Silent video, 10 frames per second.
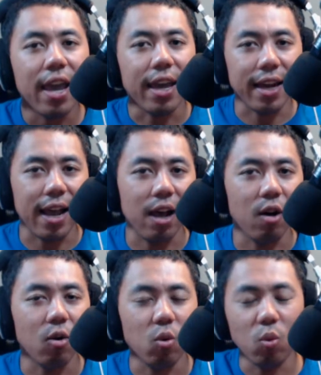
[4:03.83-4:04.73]
and
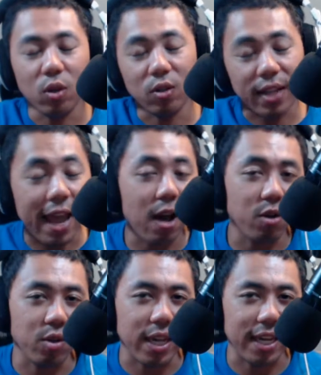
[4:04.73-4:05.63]
how well now
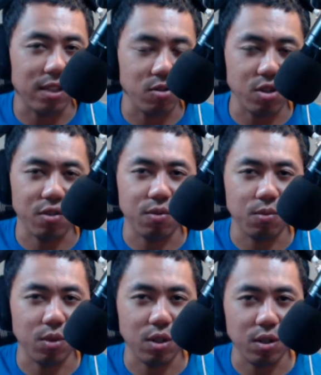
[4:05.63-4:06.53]
you can't lose your
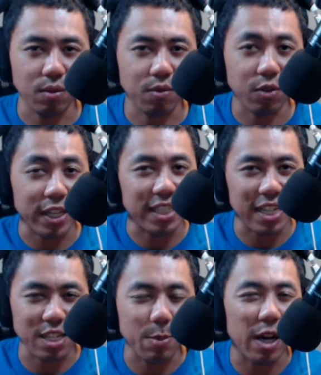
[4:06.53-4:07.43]
your
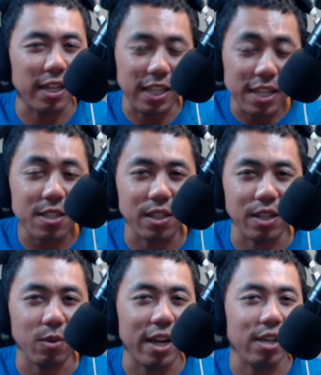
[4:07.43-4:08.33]
franchise spot
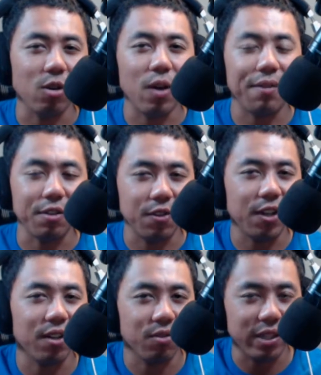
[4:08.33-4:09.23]
easily right you don't have the
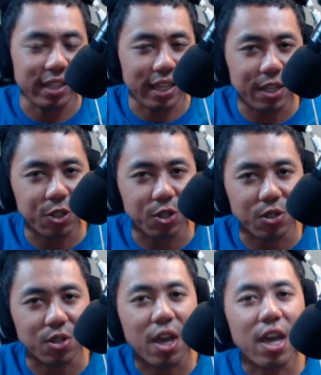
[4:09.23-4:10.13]
fear of
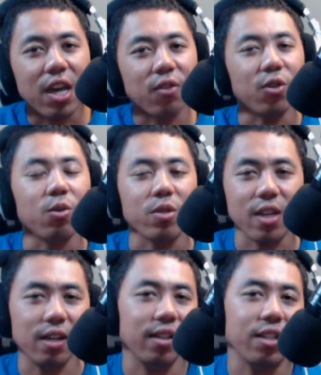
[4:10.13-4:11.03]
relegations if you
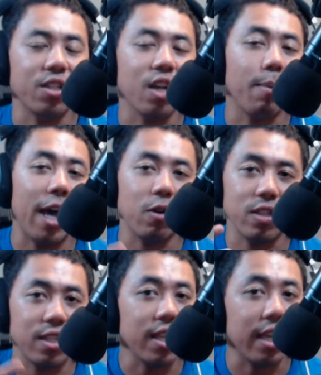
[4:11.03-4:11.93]
suddenly sub out
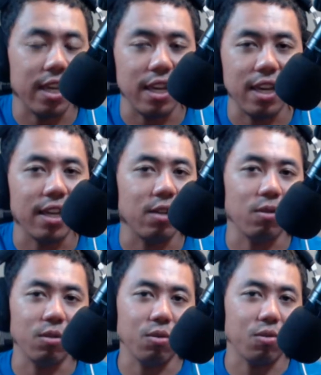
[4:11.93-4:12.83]
sneaky and you
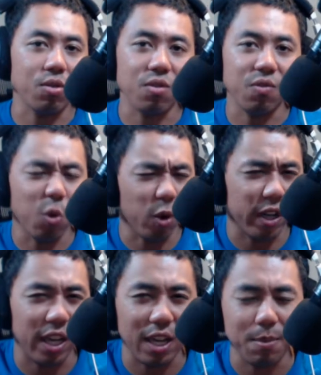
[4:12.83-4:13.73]
lose four
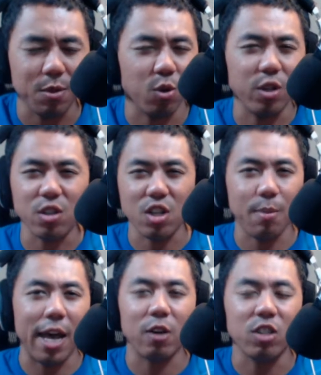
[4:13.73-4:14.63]
games or you sub
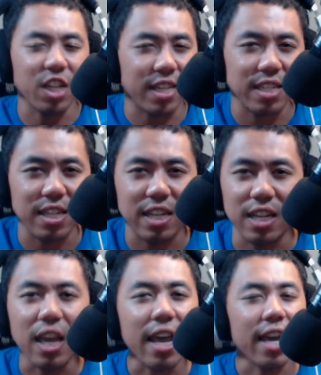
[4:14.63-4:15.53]
out jensen
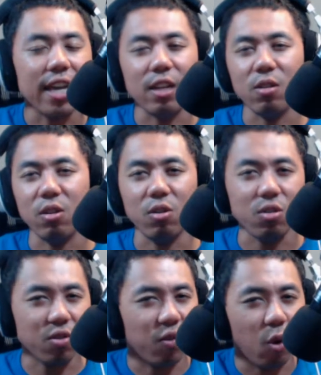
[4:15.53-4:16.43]
and you
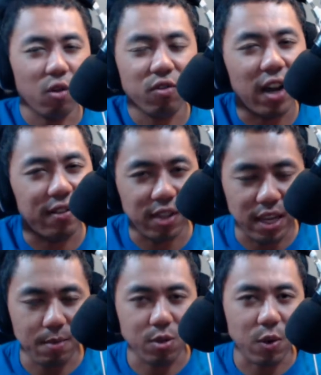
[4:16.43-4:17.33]
lose four or five
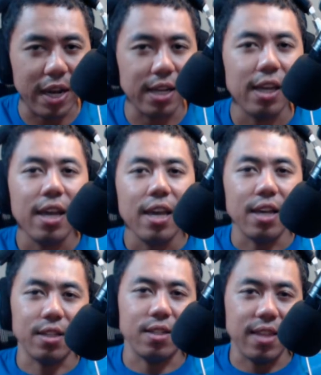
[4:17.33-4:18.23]
games right
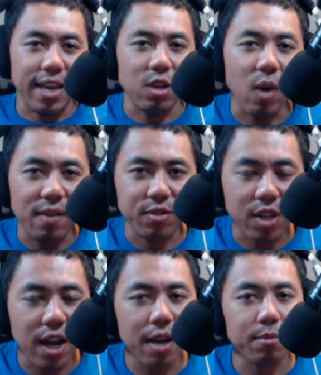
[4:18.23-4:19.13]
it's that you have
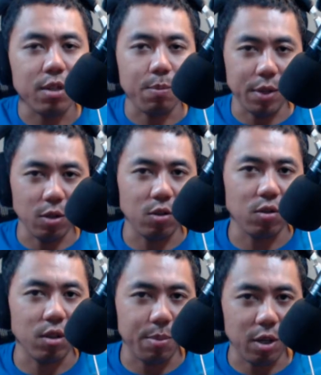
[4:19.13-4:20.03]
time to
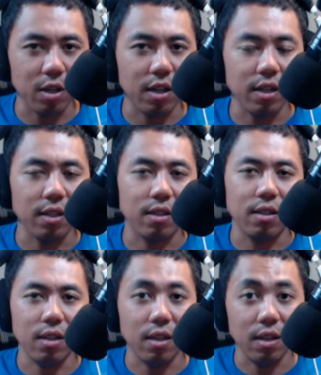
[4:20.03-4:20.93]
build upon
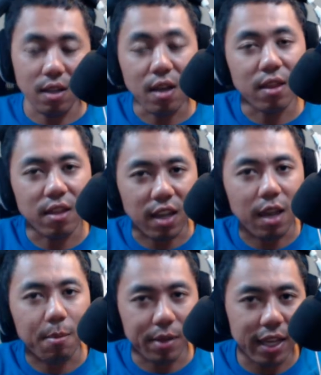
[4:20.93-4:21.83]
uh, the
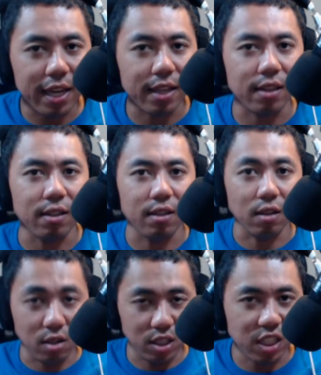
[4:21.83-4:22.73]
game plan, the
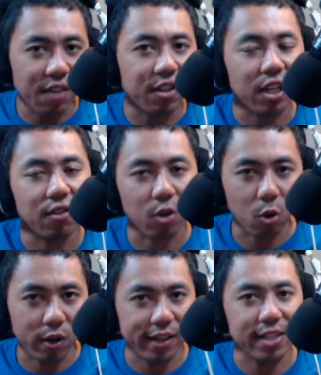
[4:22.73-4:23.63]
longevity of your
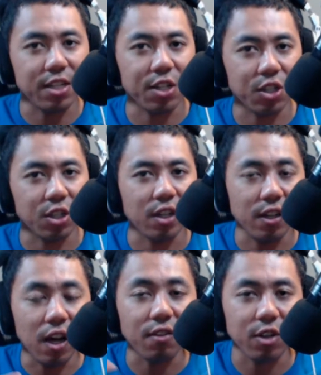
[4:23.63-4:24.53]
organization and
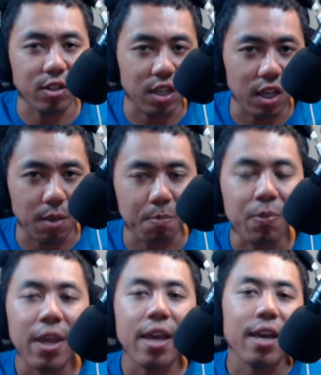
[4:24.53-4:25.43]
of your team.
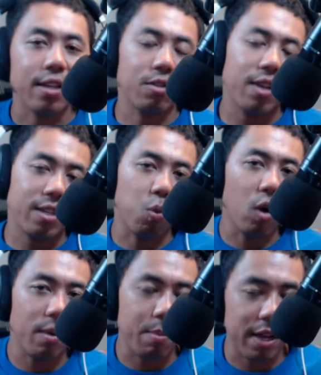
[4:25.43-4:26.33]
And so that's
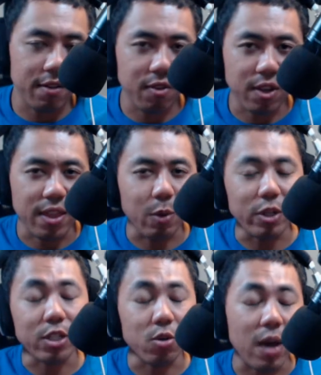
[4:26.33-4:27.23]
one benefit that we
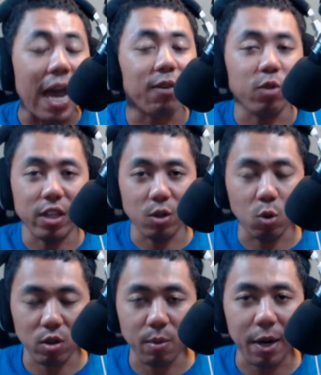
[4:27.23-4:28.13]
do have within
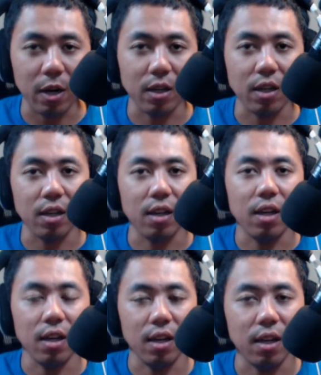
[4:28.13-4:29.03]
North America
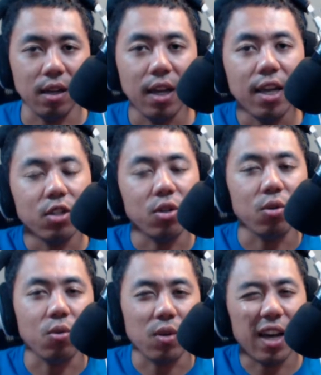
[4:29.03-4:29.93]
uh,
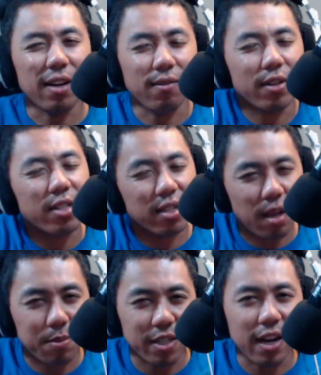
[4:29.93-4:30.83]
to kind of
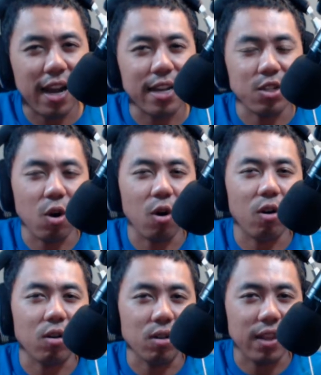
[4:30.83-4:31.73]
subsidize
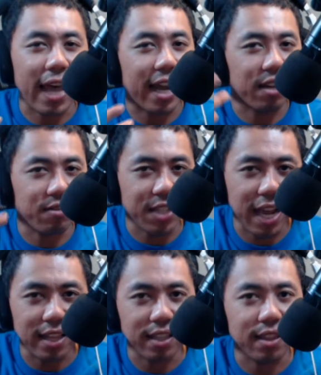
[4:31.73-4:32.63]
our lack of
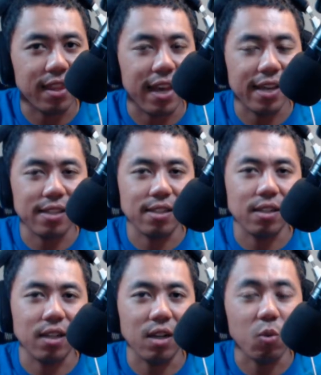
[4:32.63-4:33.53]
talent that
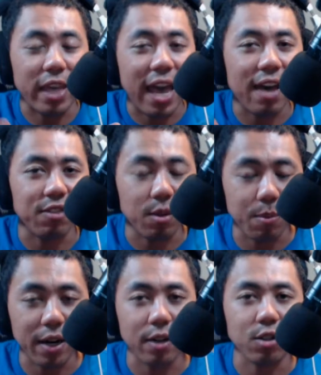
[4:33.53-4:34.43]
uh, we have
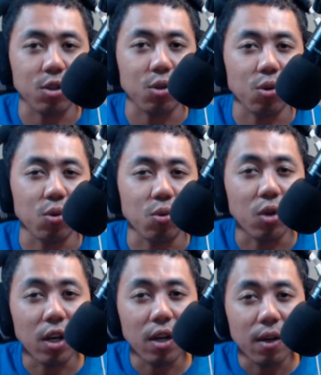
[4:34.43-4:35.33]
compared to
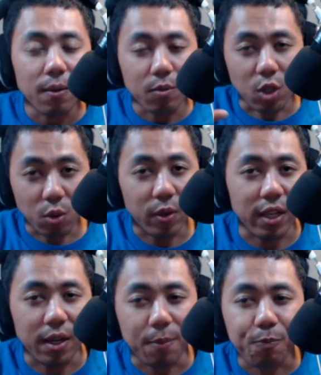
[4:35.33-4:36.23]

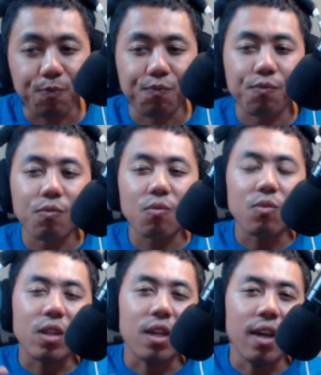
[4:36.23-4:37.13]
Korea.
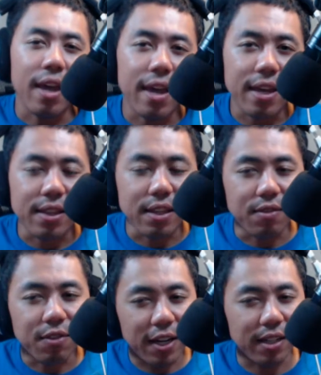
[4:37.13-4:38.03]
And then
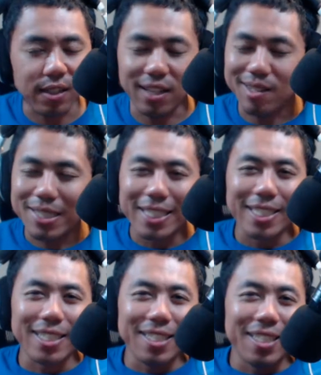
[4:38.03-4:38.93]
finally,
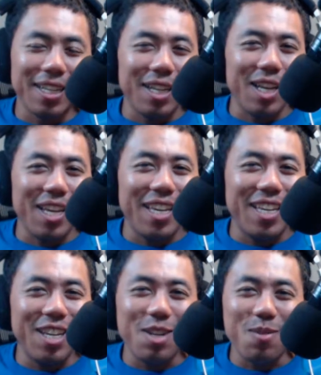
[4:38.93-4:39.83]

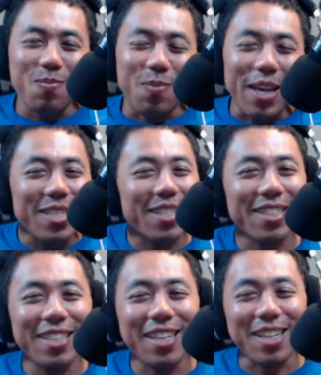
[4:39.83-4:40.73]
eh,
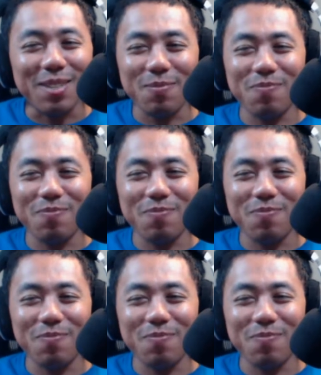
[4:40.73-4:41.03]
basically,